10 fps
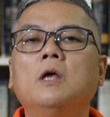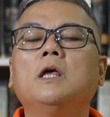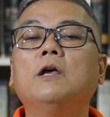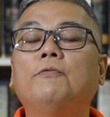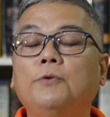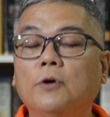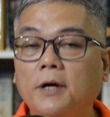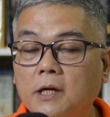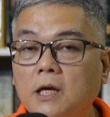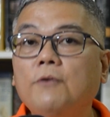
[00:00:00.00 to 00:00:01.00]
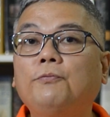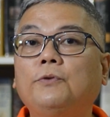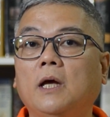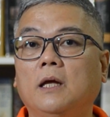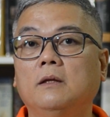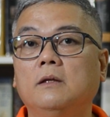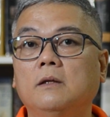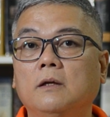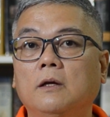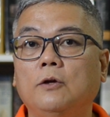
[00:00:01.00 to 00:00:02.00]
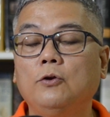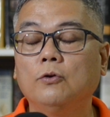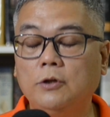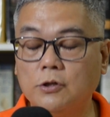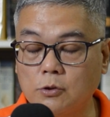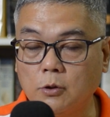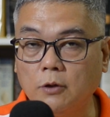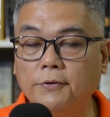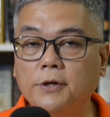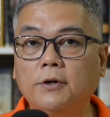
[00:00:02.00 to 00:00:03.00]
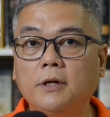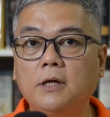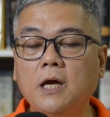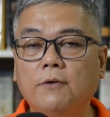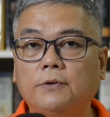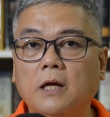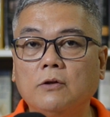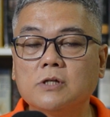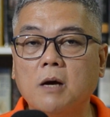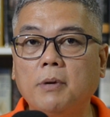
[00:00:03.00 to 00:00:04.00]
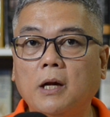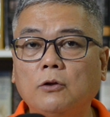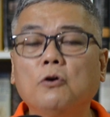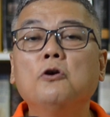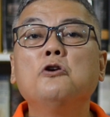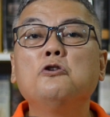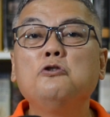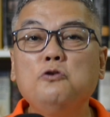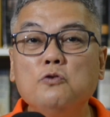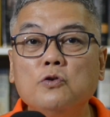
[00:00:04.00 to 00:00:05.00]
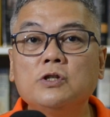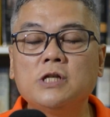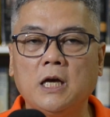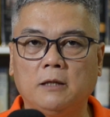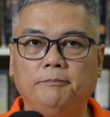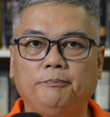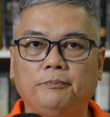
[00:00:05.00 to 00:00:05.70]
if you are gifted, you discover your gift. Ano sabi rito? Use it.